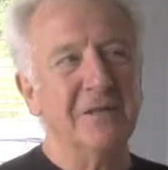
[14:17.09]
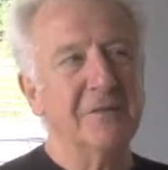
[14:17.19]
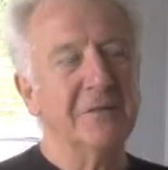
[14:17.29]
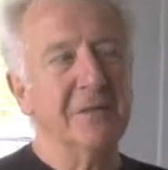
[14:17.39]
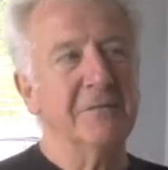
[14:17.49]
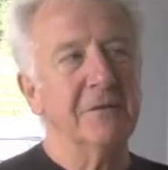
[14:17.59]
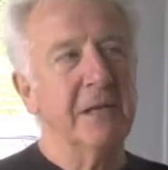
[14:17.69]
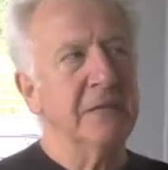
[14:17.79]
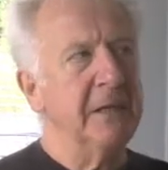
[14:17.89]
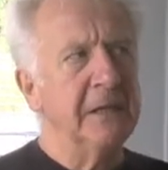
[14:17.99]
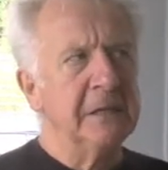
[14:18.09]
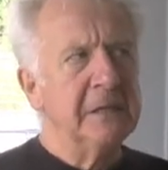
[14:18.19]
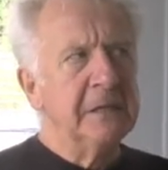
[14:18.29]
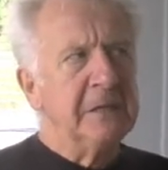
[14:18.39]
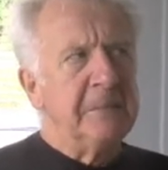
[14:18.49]
So students will say to me,
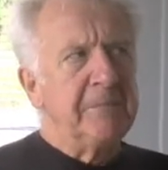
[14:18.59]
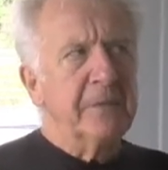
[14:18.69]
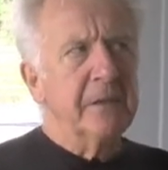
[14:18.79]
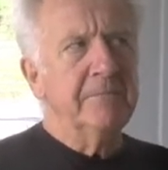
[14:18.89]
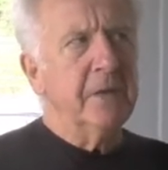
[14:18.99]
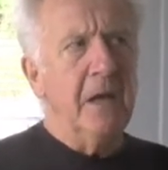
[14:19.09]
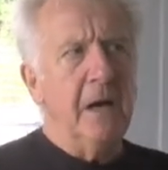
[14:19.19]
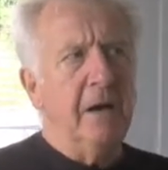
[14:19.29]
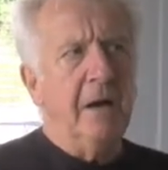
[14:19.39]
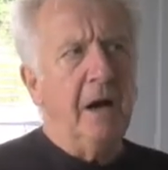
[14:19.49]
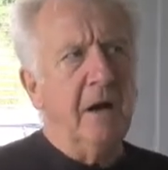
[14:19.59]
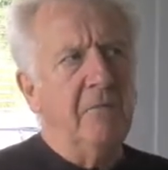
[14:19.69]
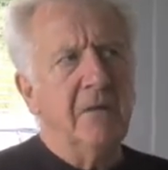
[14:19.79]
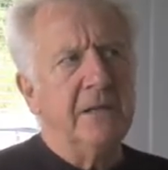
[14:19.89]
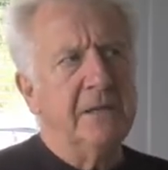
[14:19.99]
mm, I, I
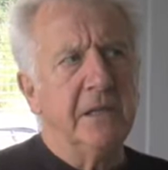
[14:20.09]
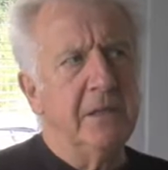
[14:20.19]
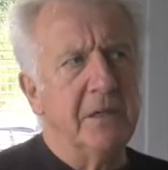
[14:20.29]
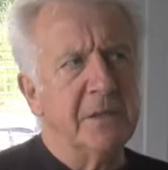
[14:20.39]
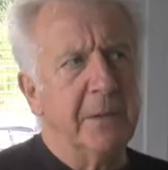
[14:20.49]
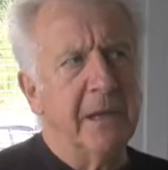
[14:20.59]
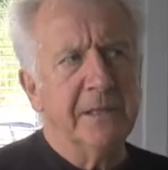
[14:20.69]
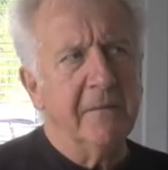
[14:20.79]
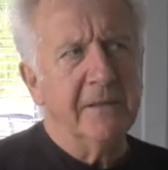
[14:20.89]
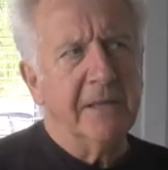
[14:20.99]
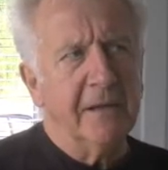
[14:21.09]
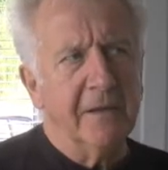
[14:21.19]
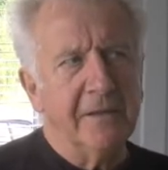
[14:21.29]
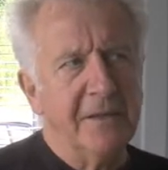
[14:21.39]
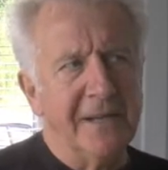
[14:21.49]
read Deleuze, but I don't think I
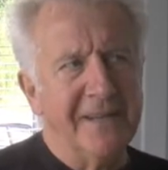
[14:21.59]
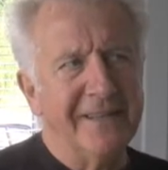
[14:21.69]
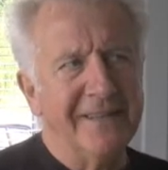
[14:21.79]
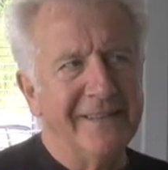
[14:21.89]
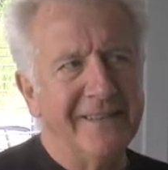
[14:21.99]
got it.